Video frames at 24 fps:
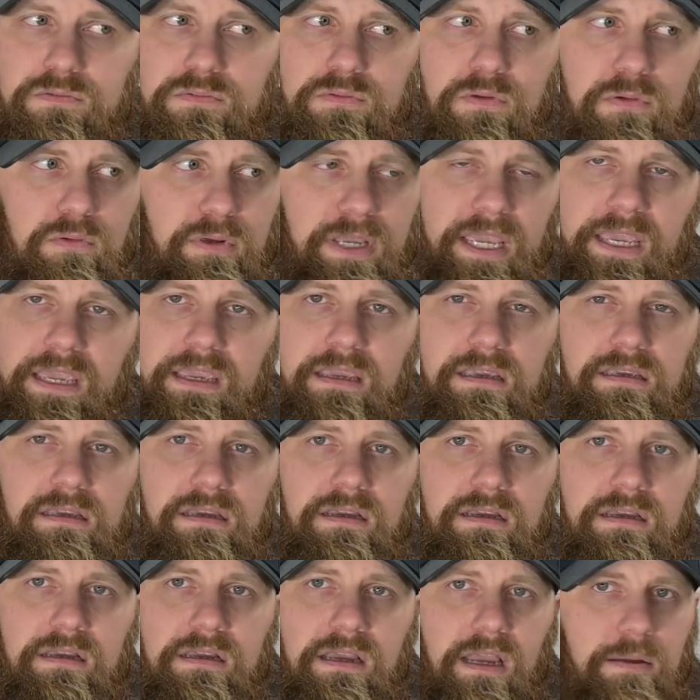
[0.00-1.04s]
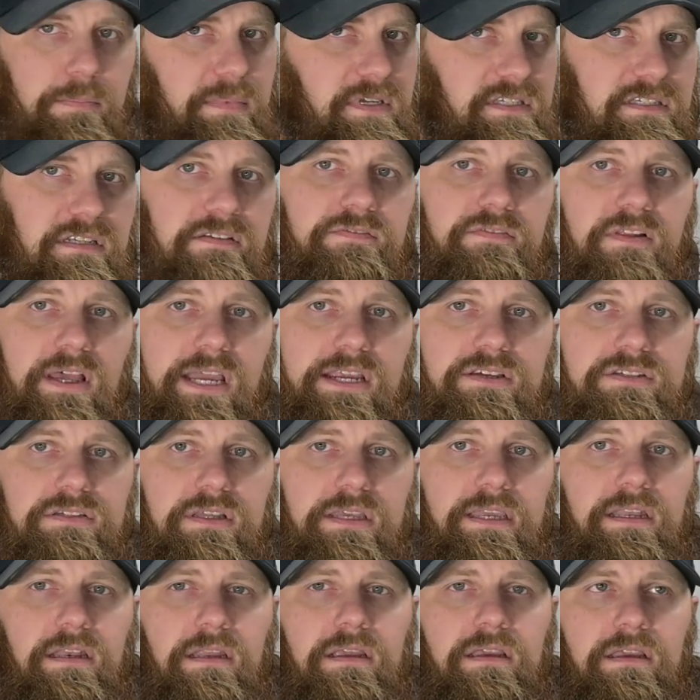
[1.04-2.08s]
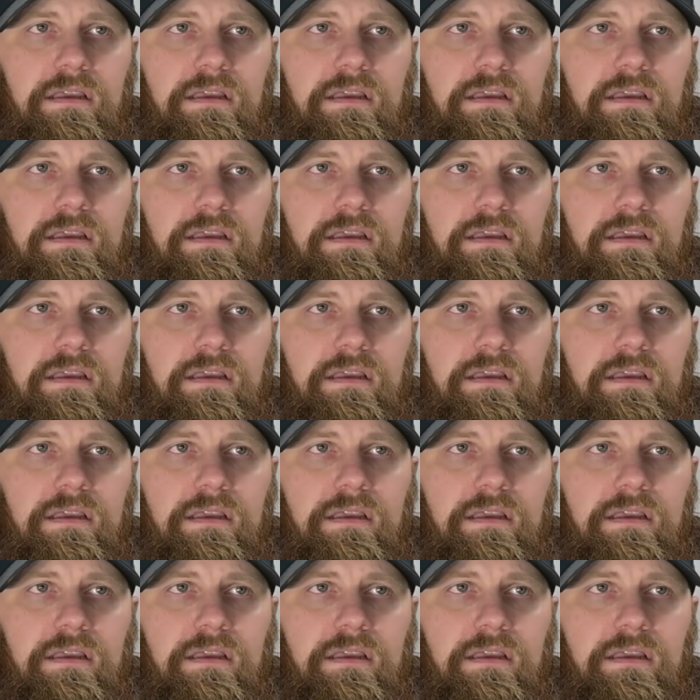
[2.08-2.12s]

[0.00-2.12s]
okay, I'm missing a flashlight.